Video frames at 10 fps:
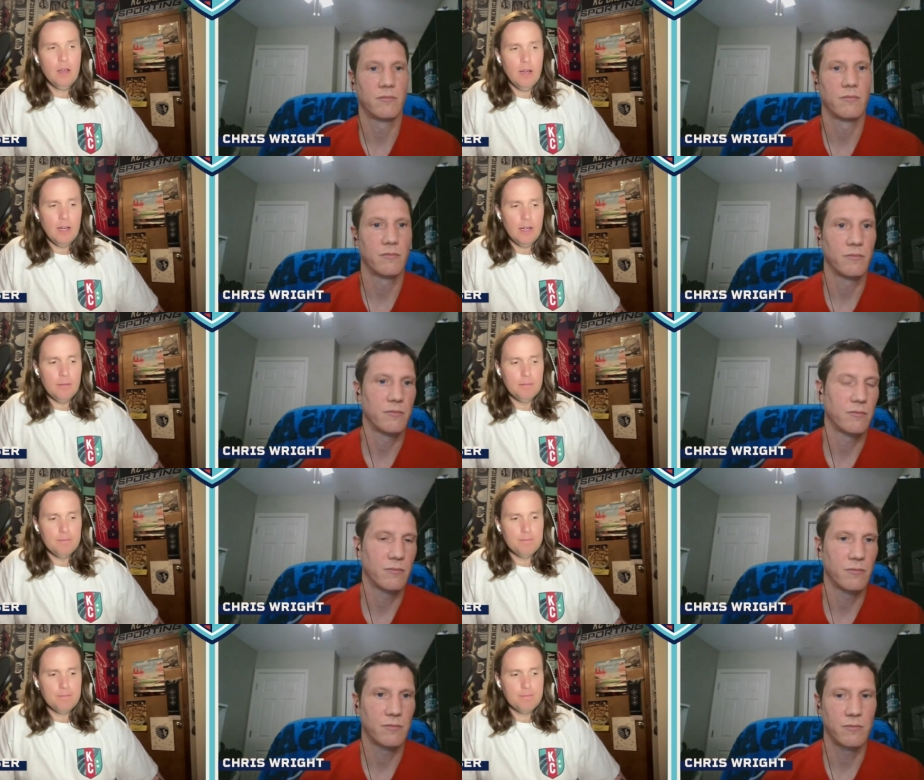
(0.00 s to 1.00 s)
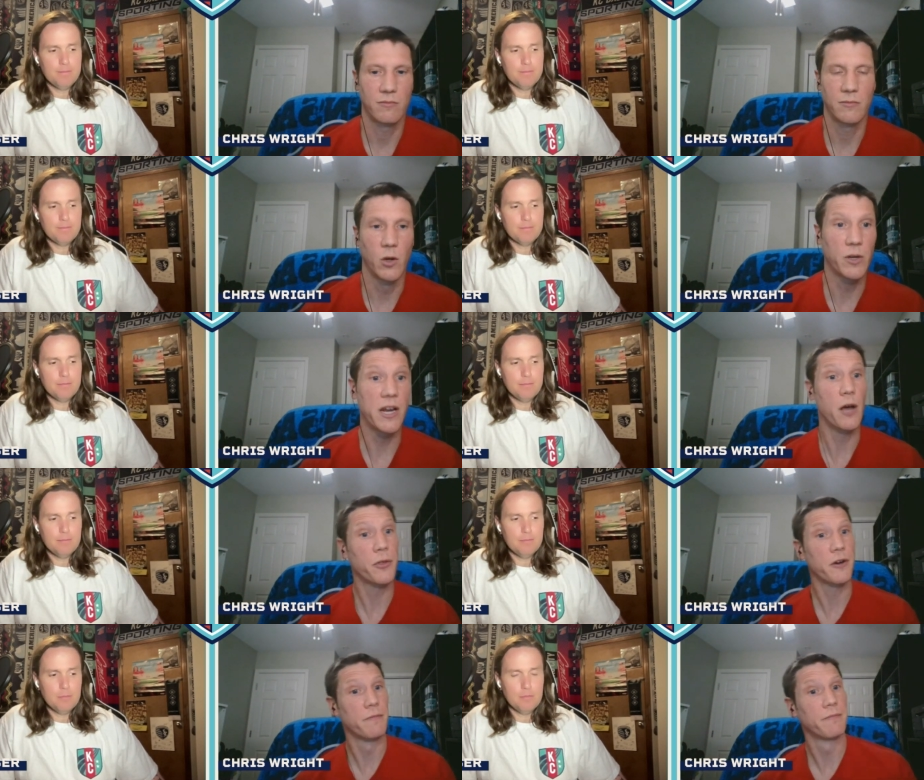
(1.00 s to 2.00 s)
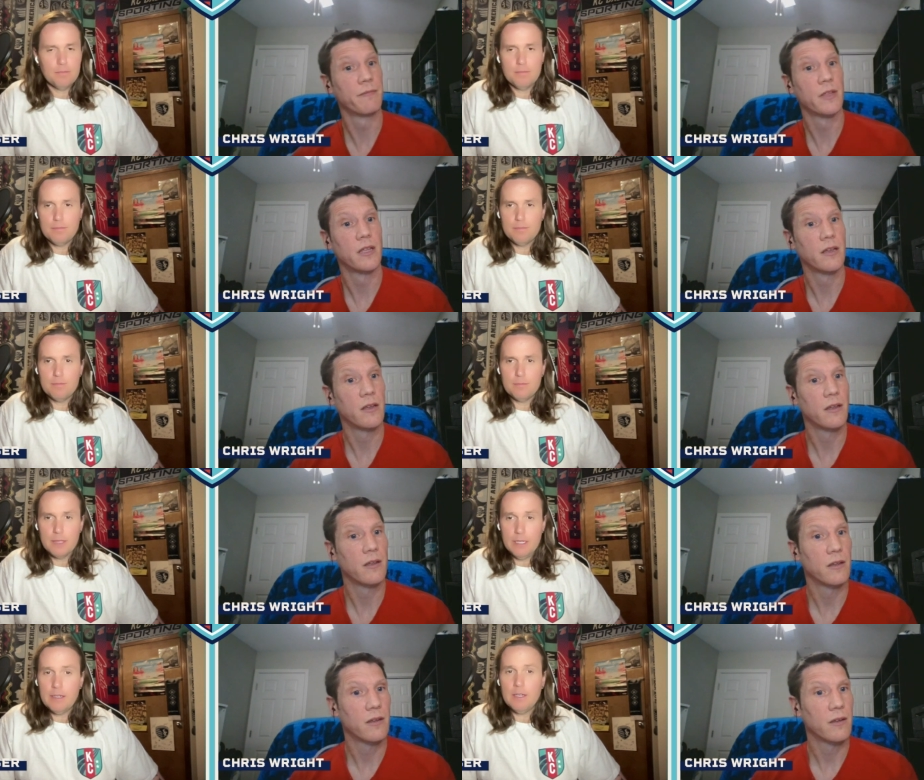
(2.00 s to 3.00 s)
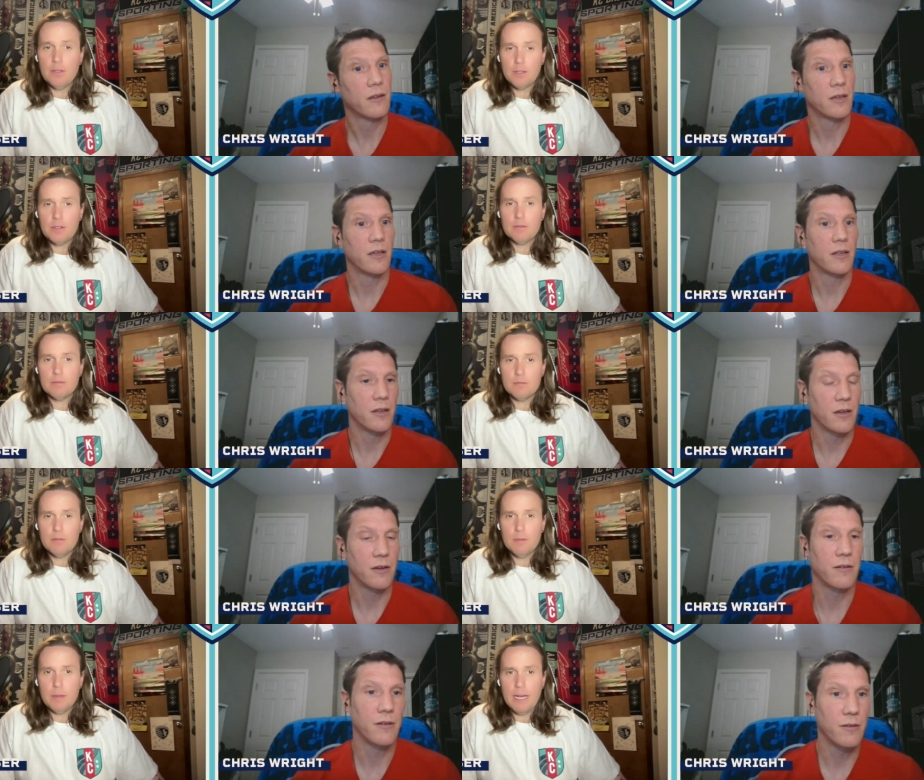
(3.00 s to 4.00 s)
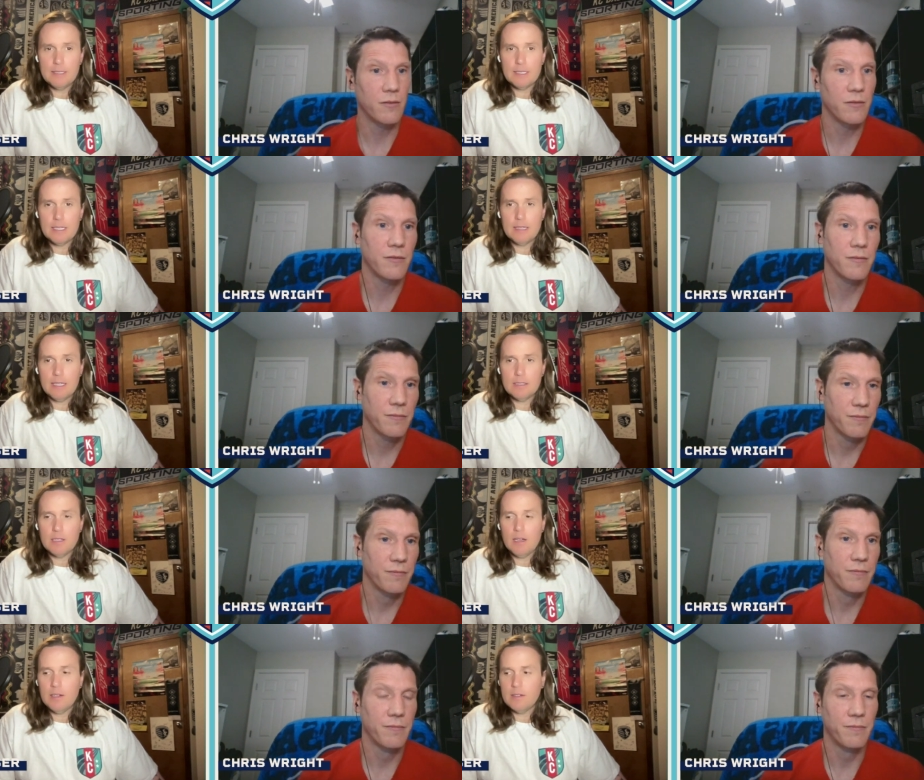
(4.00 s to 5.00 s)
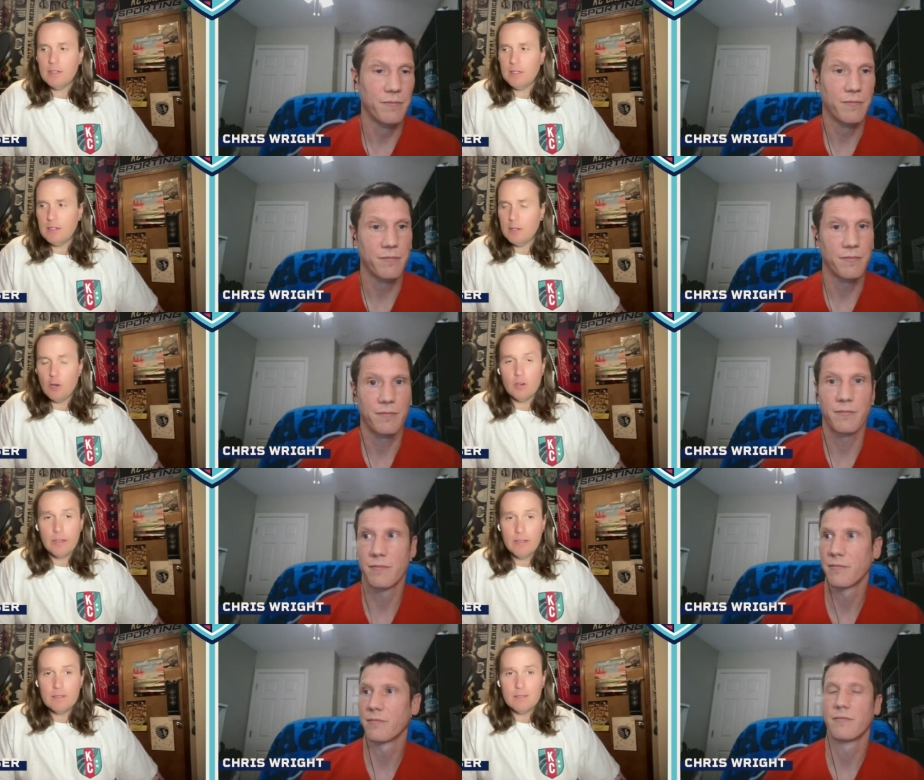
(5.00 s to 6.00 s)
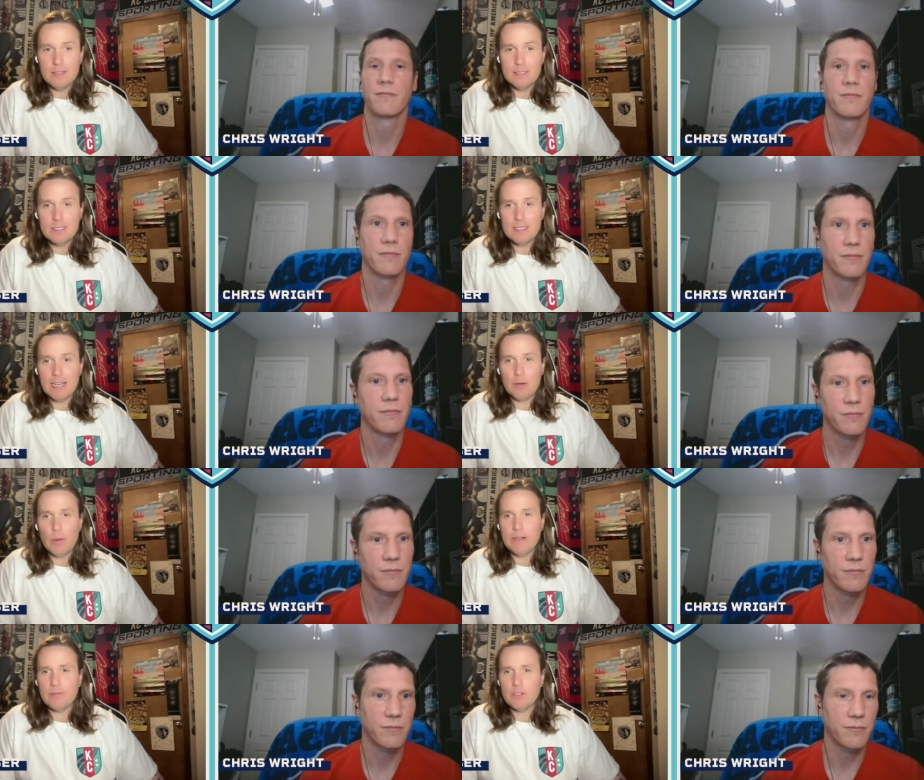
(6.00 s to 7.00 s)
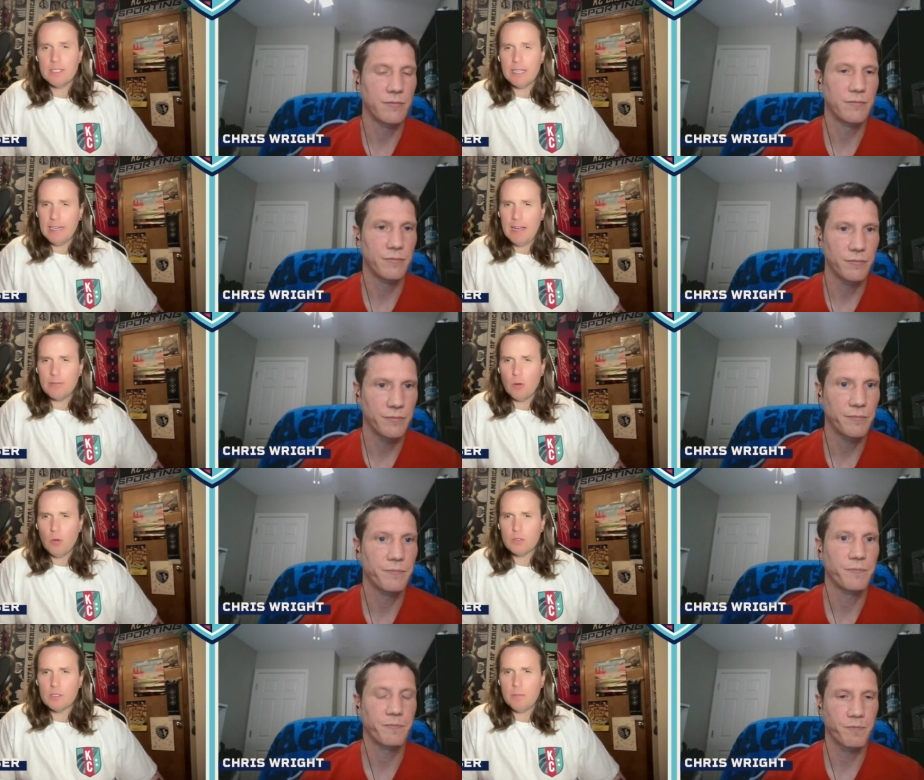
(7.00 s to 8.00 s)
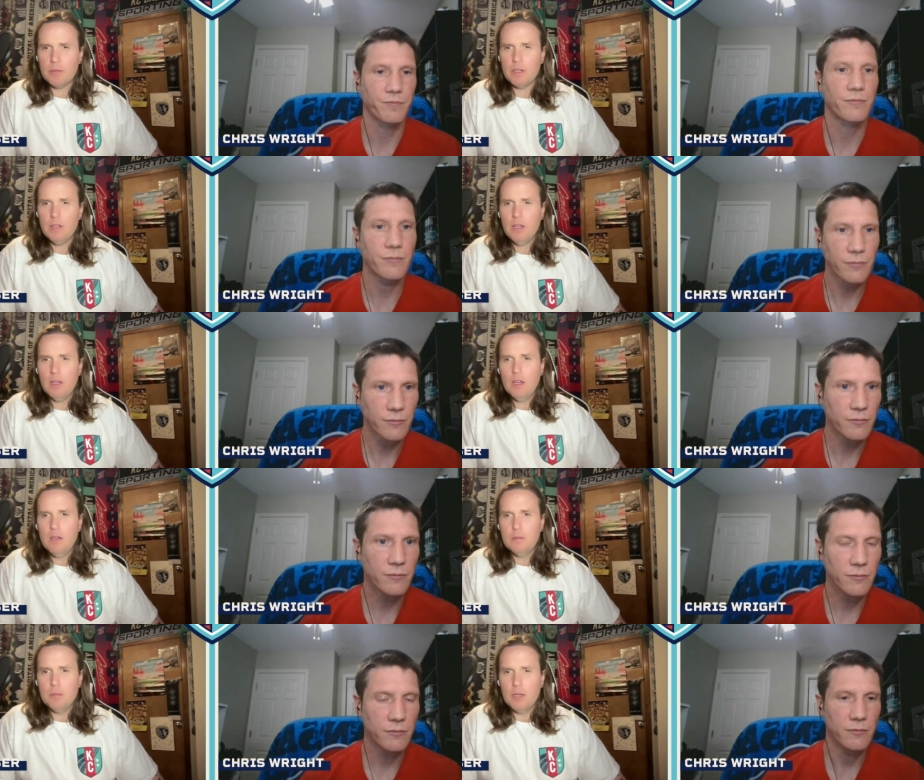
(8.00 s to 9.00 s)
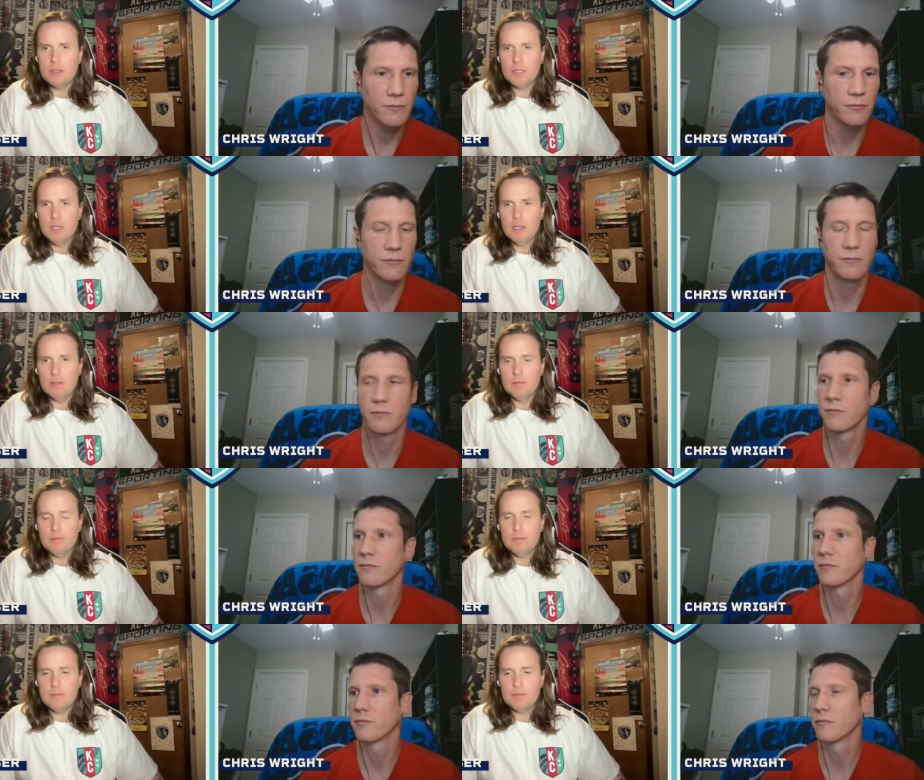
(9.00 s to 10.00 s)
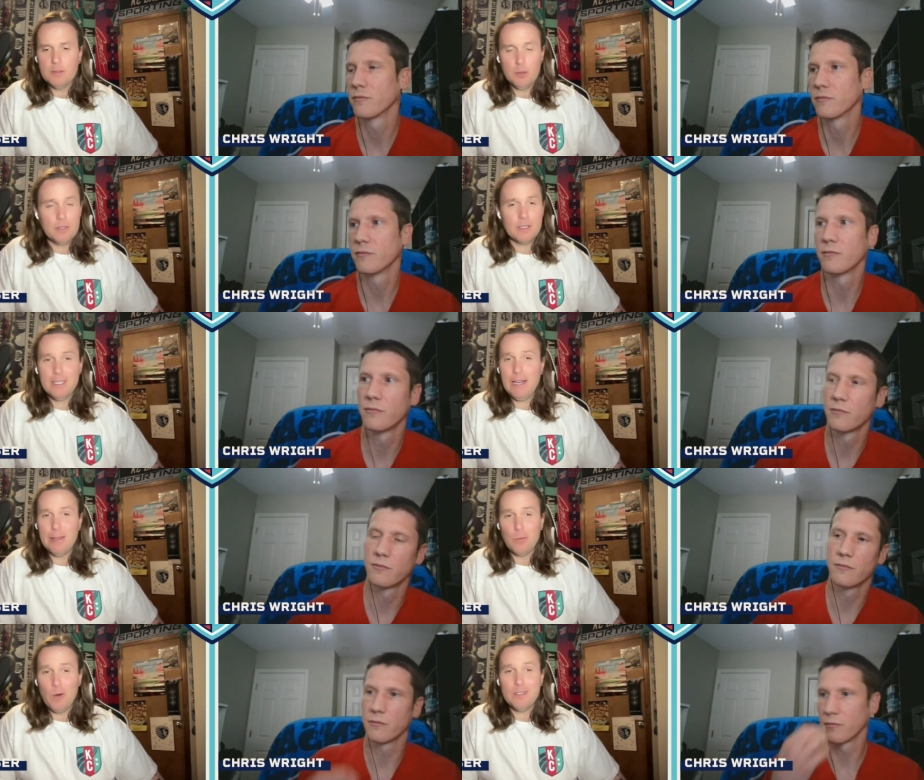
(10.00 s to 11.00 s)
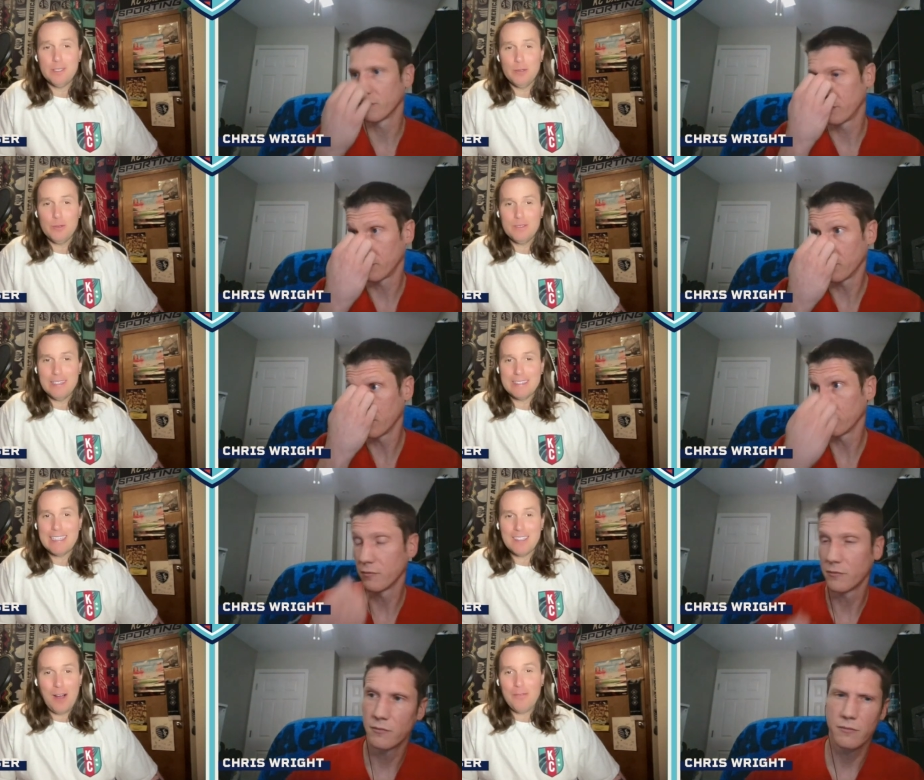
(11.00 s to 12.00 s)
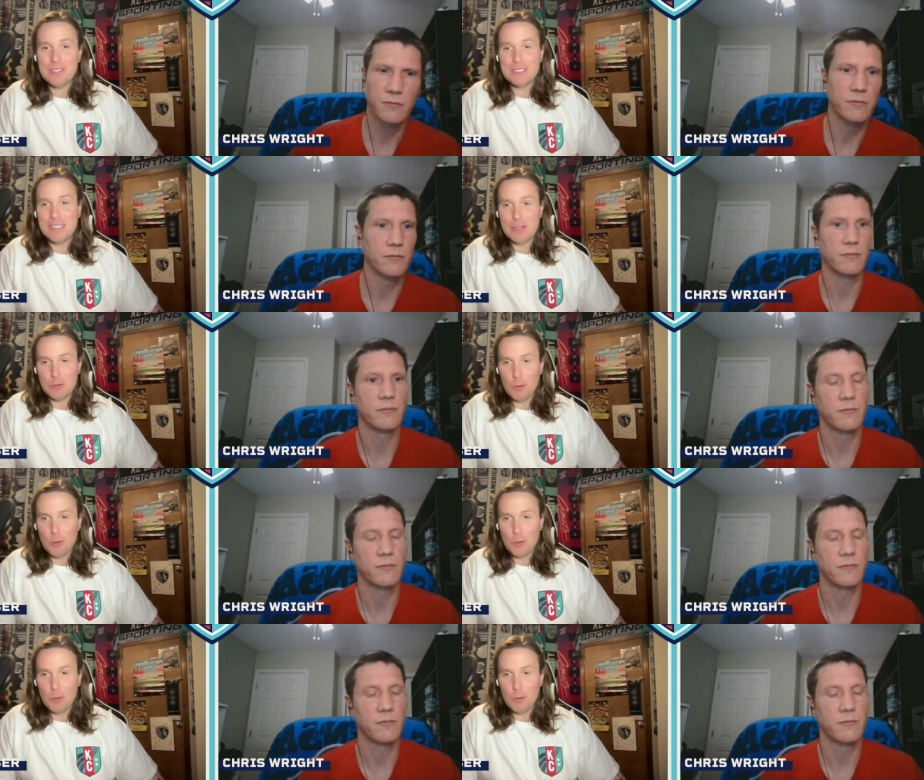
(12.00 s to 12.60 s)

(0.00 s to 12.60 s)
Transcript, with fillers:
Speaker 1: Um, we're getting healthier. Getting healthier. It'd be nice to get things done uh, early instead of kind of waiting for a second half goal or something. But uh, you can see how they want to. Like that's obviously their